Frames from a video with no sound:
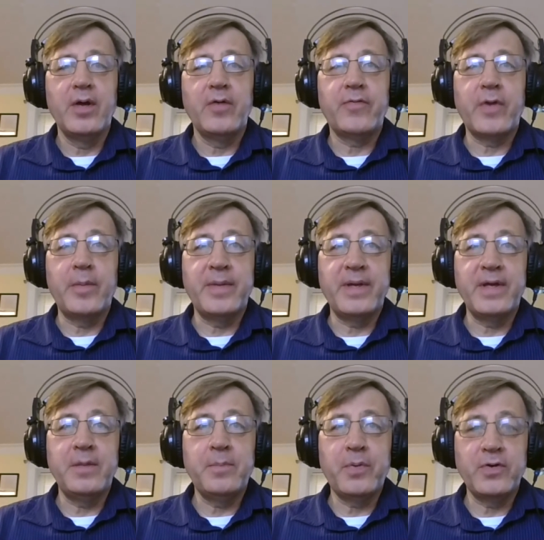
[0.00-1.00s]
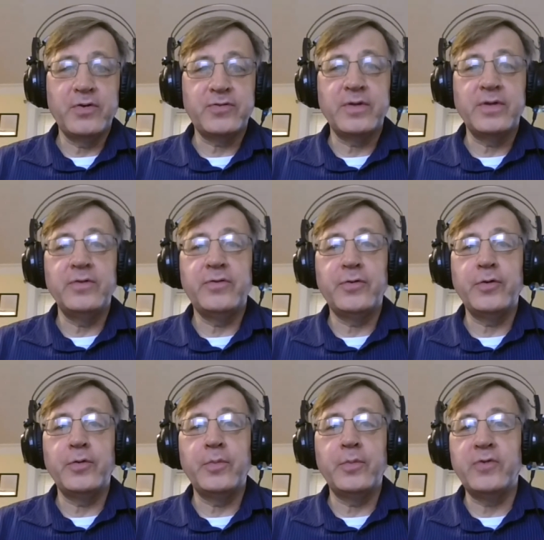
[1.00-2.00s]
from in person
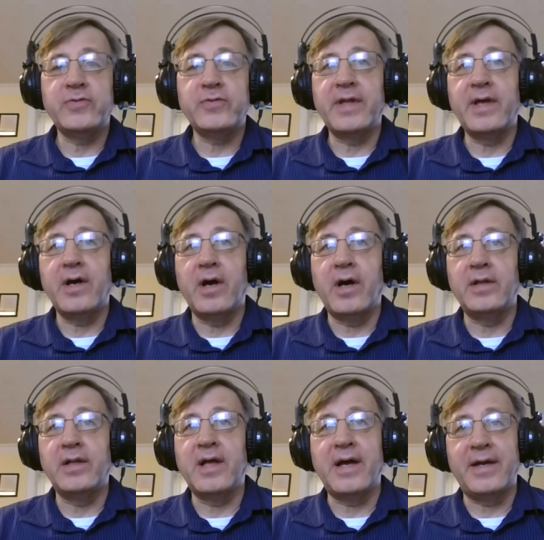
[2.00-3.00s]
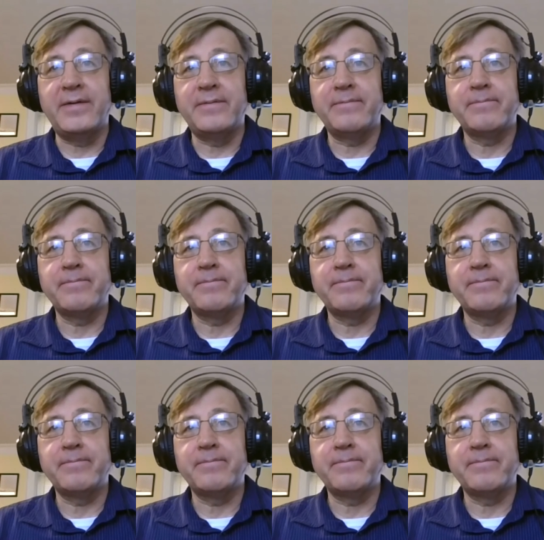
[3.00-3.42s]
to mostly online.